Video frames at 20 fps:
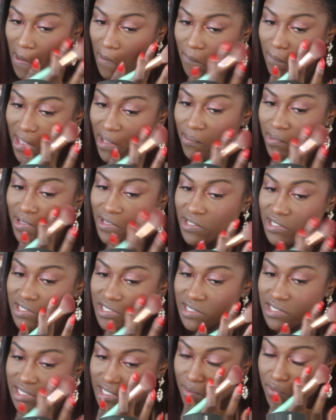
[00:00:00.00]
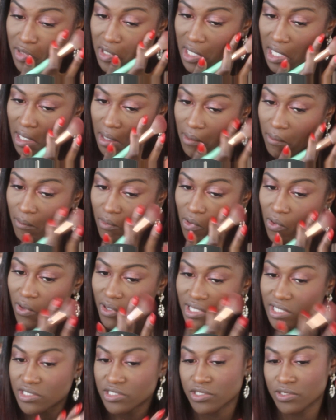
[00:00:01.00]
Maybe this is something
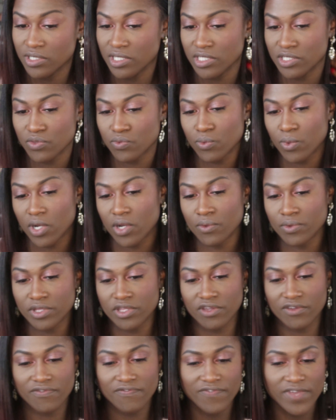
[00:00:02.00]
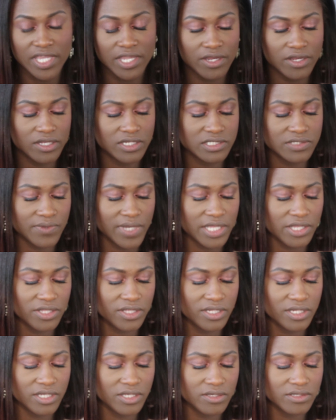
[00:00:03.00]
more that you need to work with your fingers rather
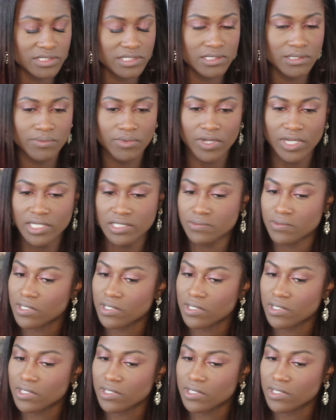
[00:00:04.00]
than using the brush,